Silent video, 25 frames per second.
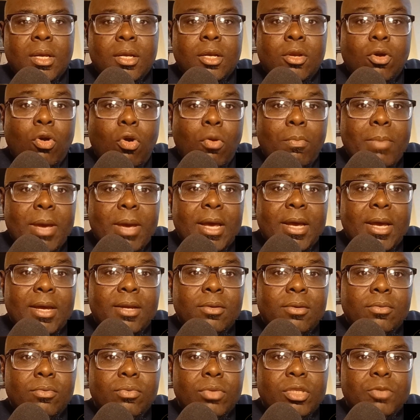the
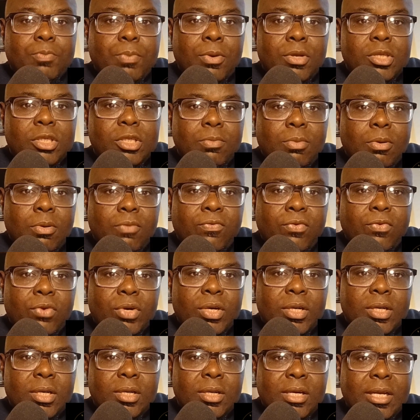command responsible for
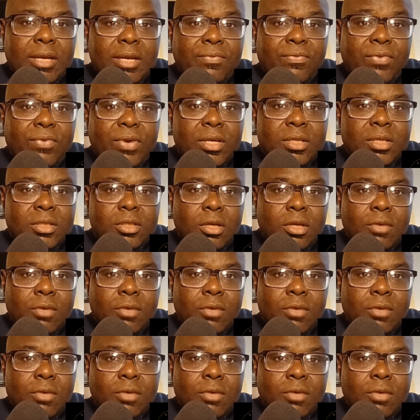the defense